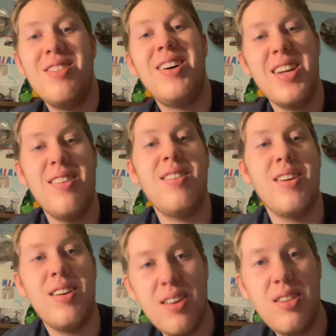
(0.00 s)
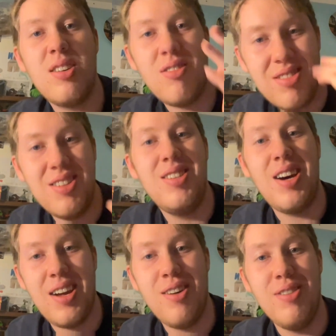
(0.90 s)
I like is
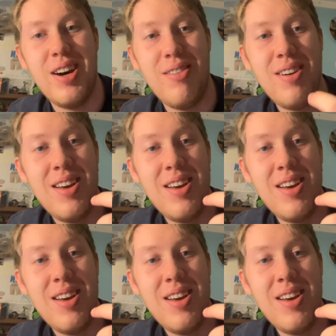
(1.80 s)
Cottontail though.